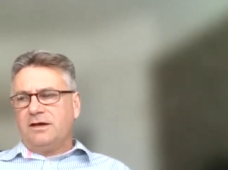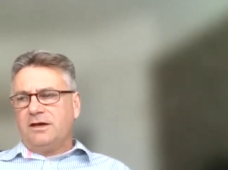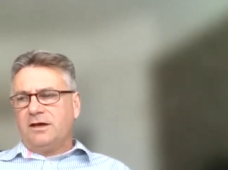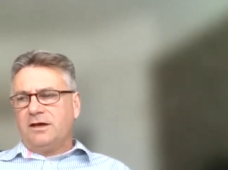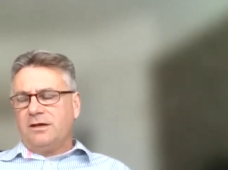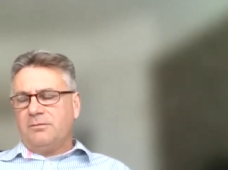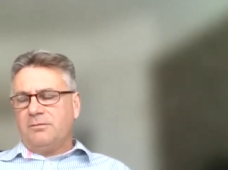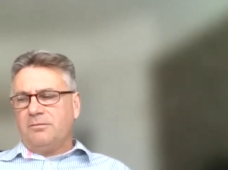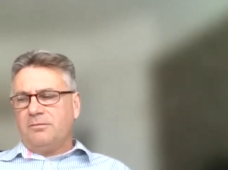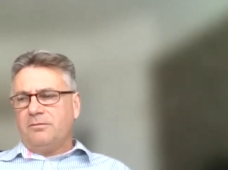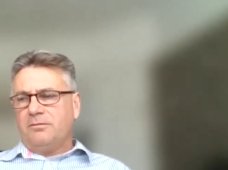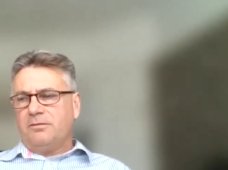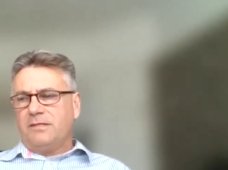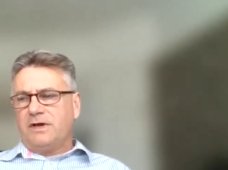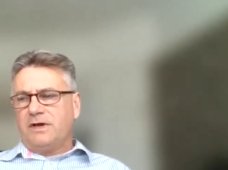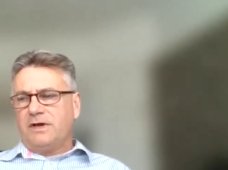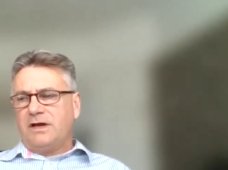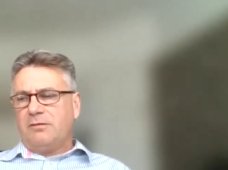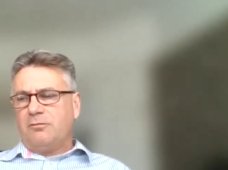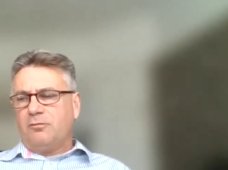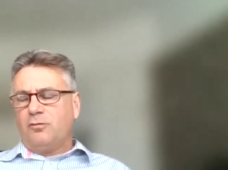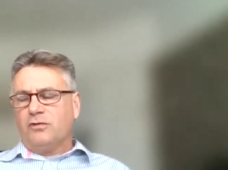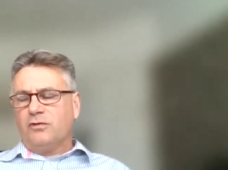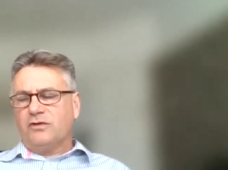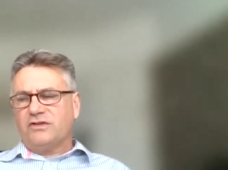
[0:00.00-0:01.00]
Um,
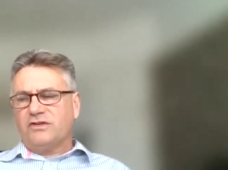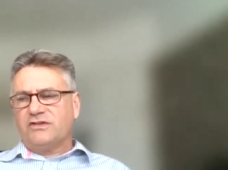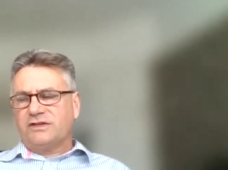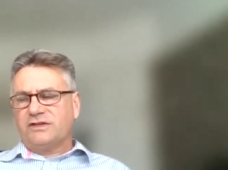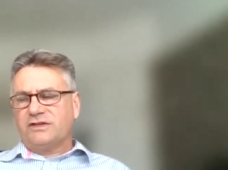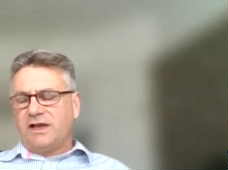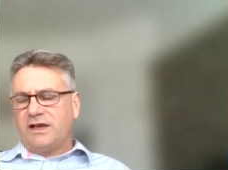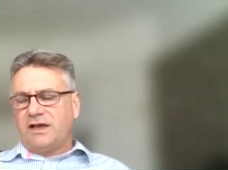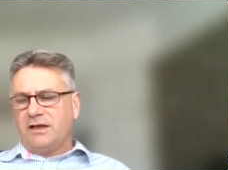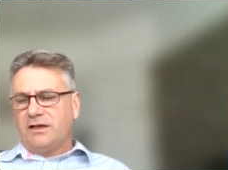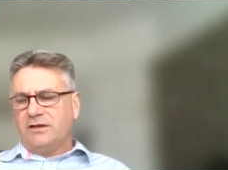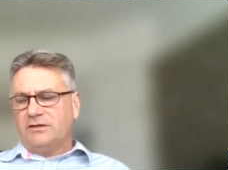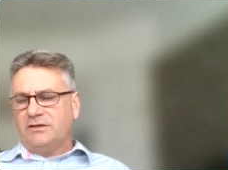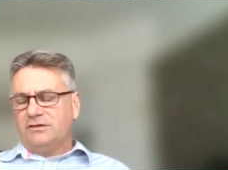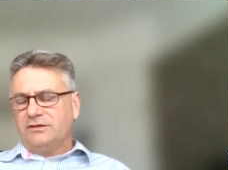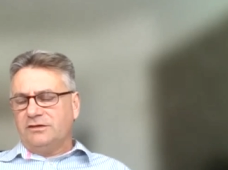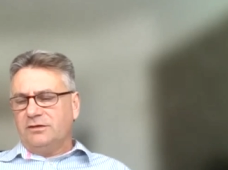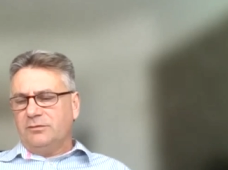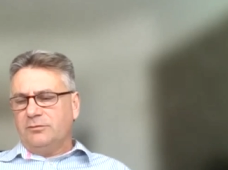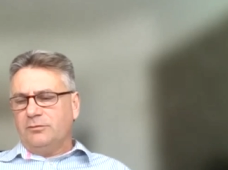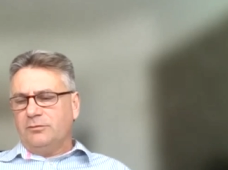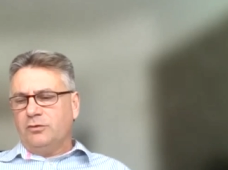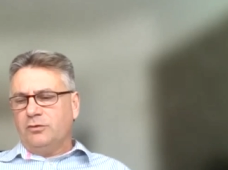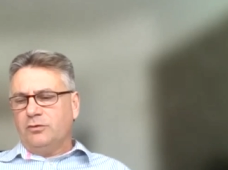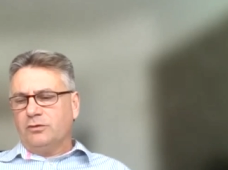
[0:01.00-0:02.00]
at what scale is it
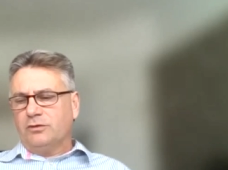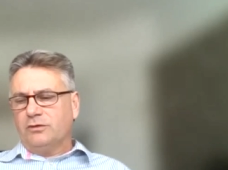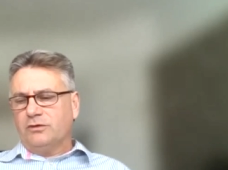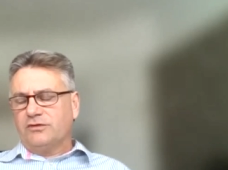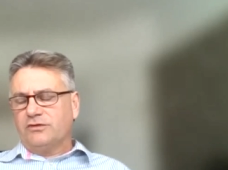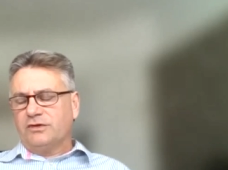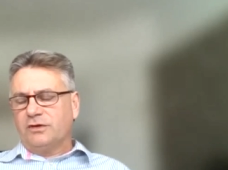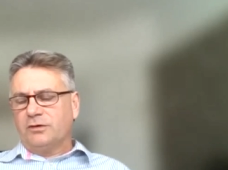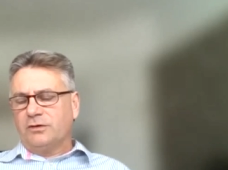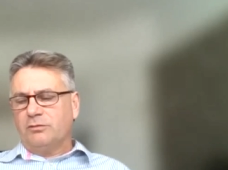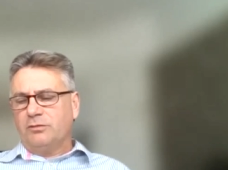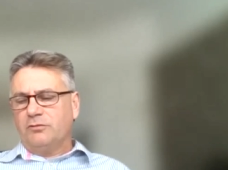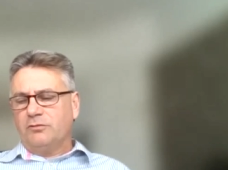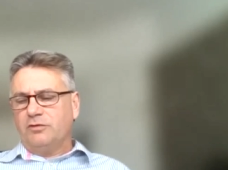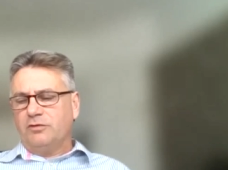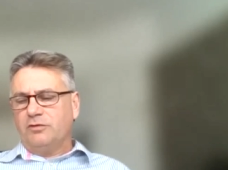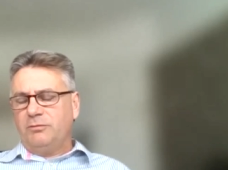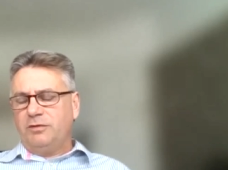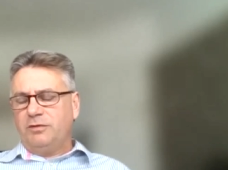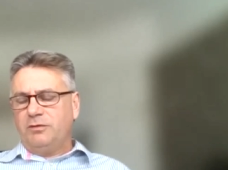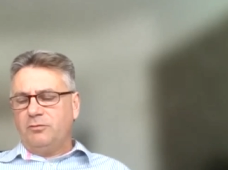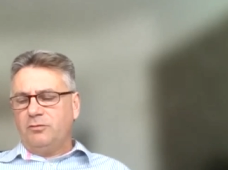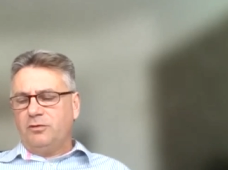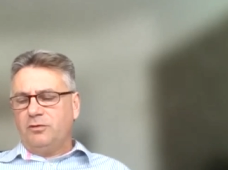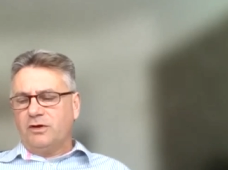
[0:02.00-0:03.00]
important? So
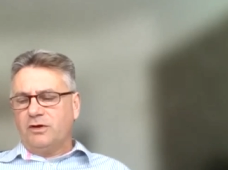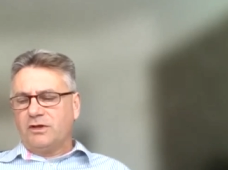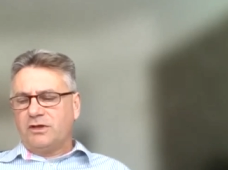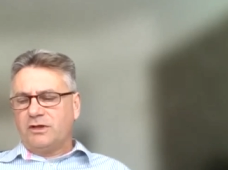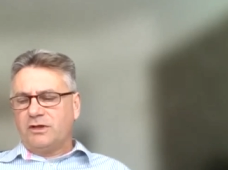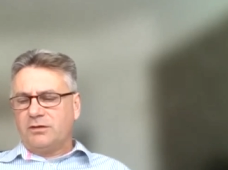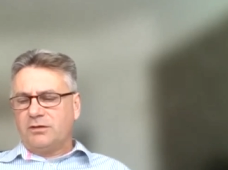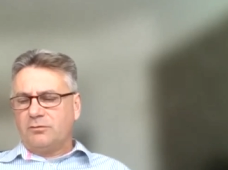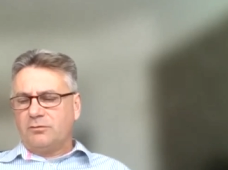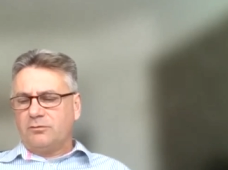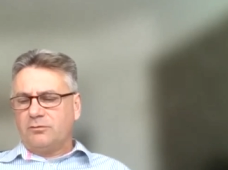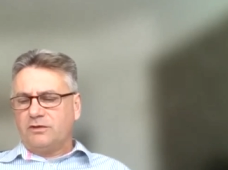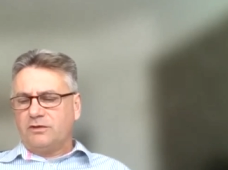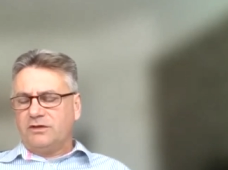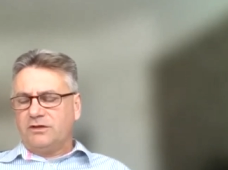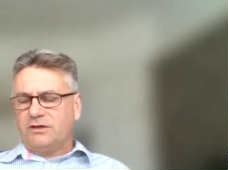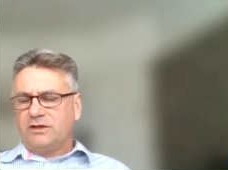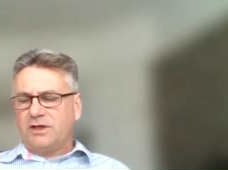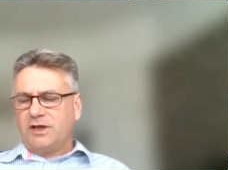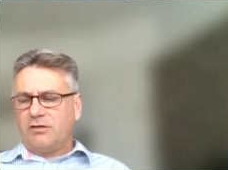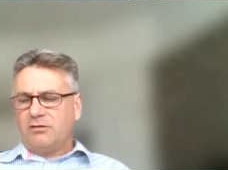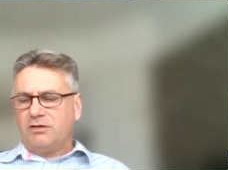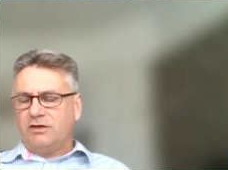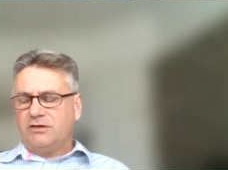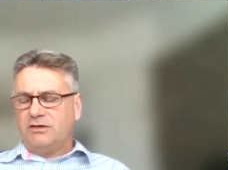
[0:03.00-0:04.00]
we've been working with the
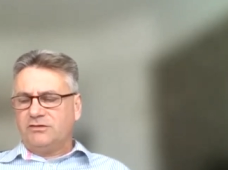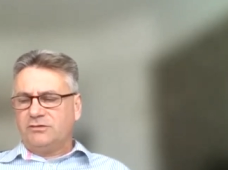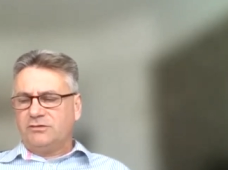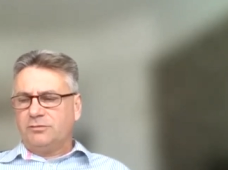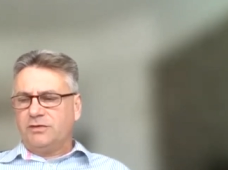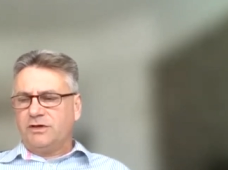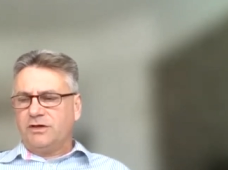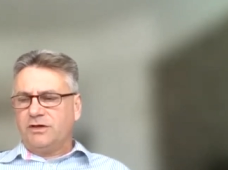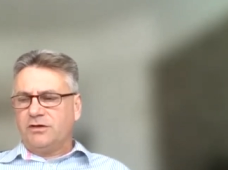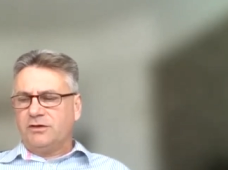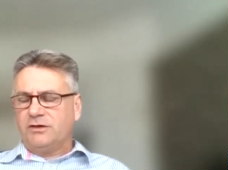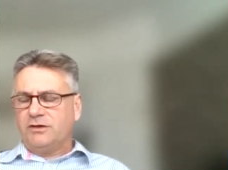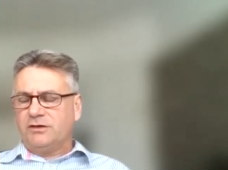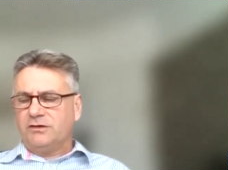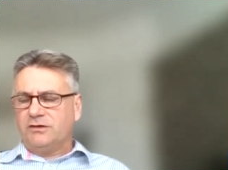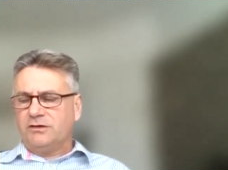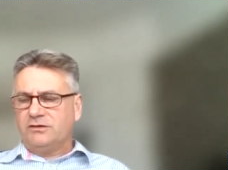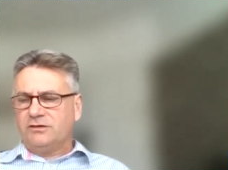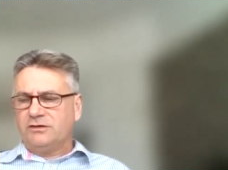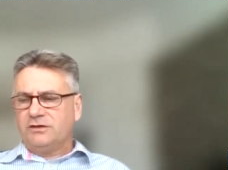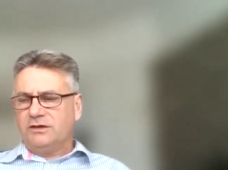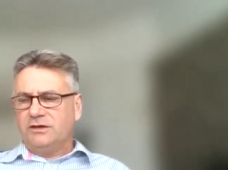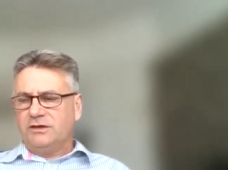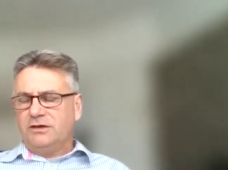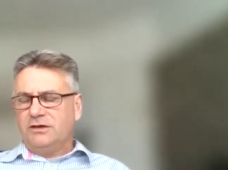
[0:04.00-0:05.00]
coalition
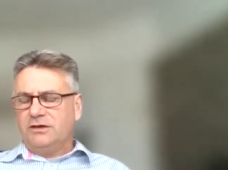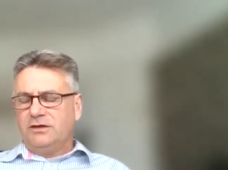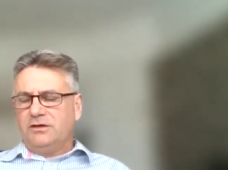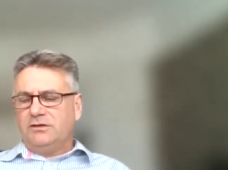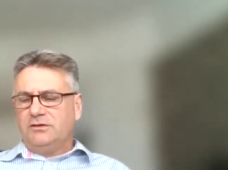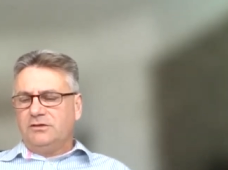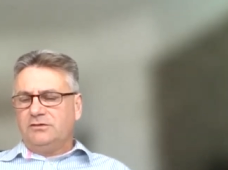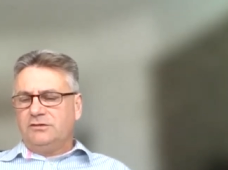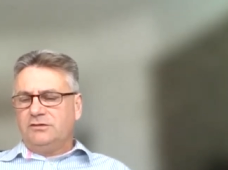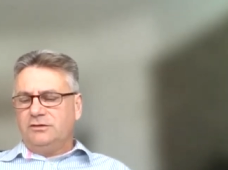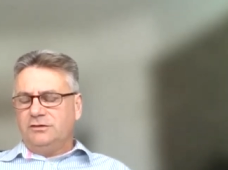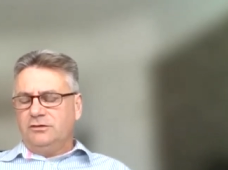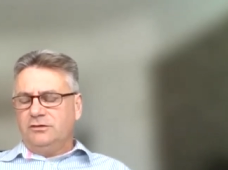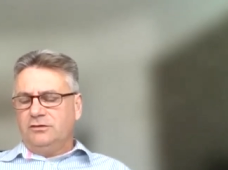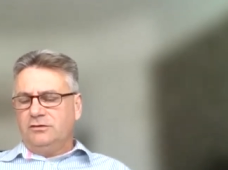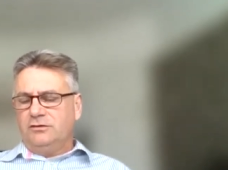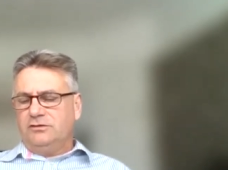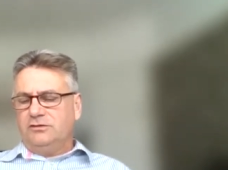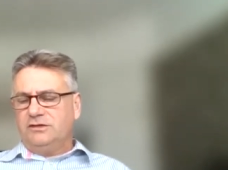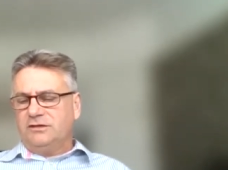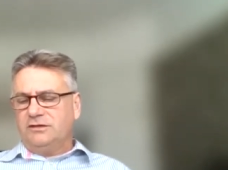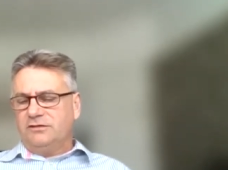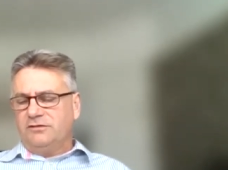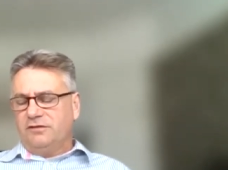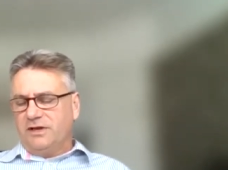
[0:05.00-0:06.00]
partners to
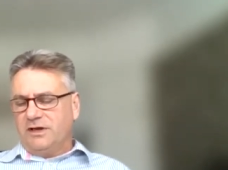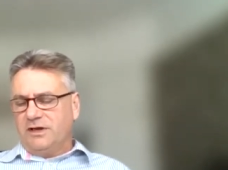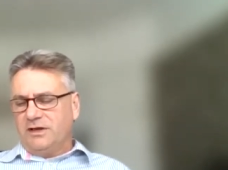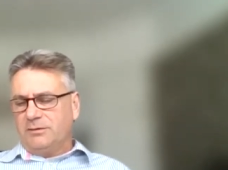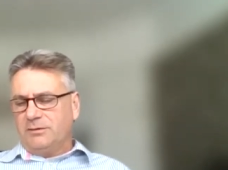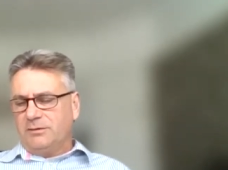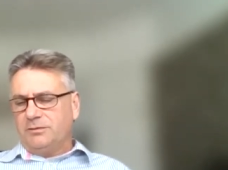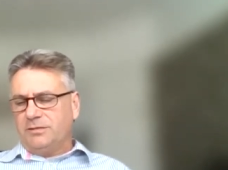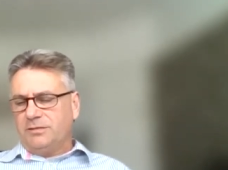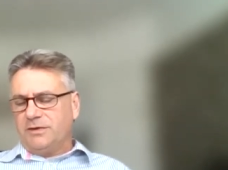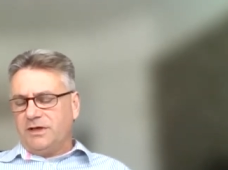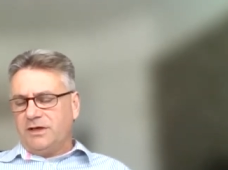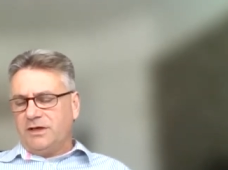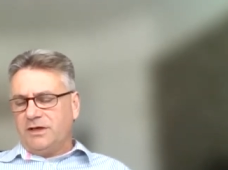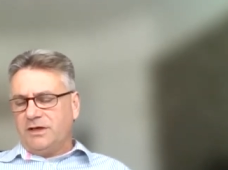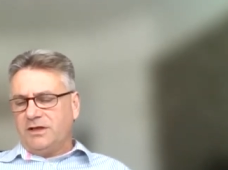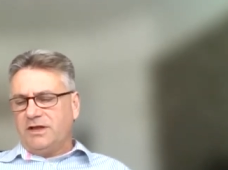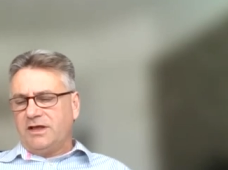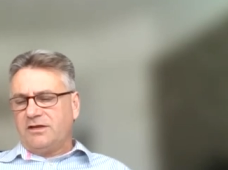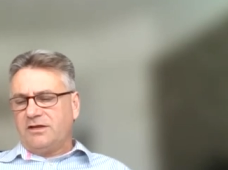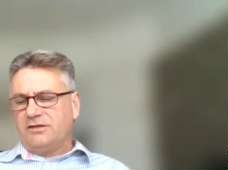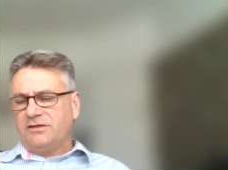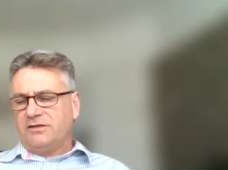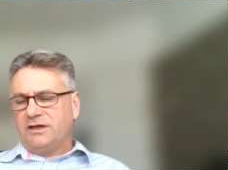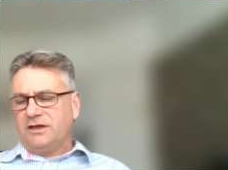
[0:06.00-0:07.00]
develop uh,
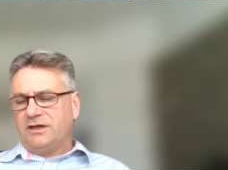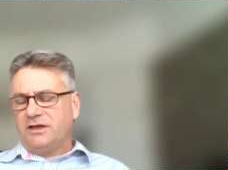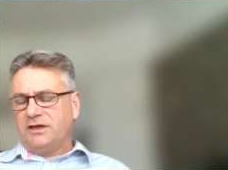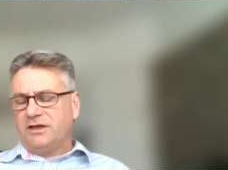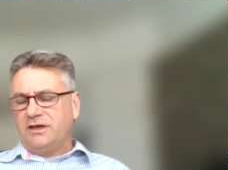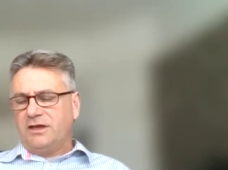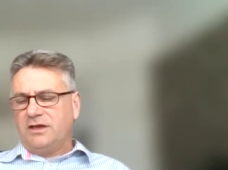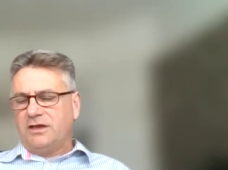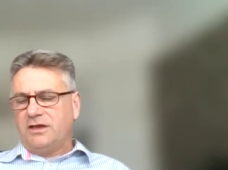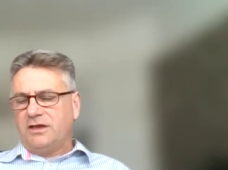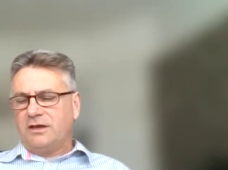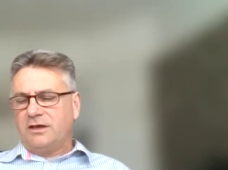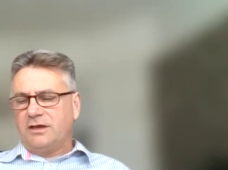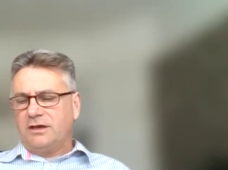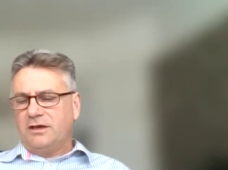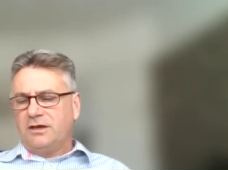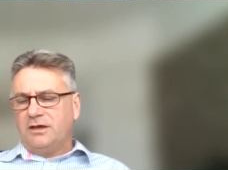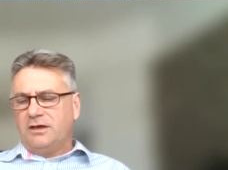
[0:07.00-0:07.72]
that thinking.